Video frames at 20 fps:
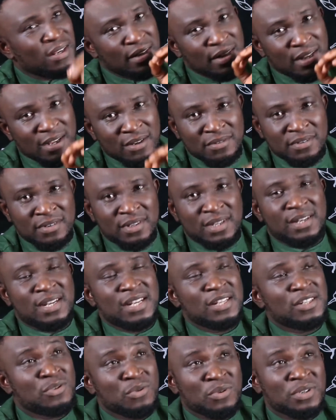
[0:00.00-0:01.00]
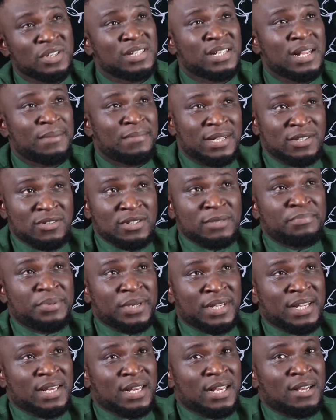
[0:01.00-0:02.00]
Now, the next one is, I'm actually
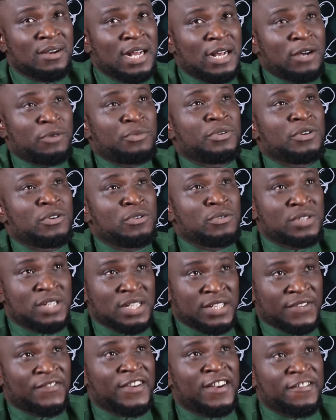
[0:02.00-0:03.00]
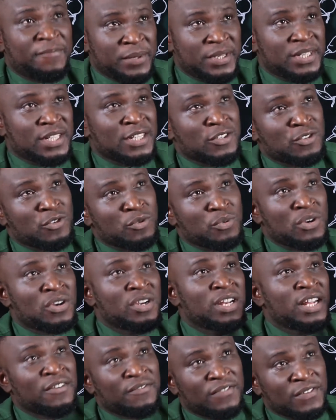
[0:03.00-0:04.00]
breaking down how we lose 85%, so we
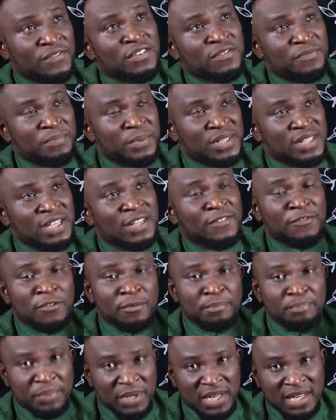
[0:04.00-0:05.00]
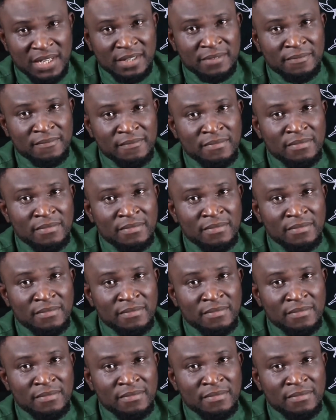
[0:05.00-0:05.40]
already have 50% from peeling.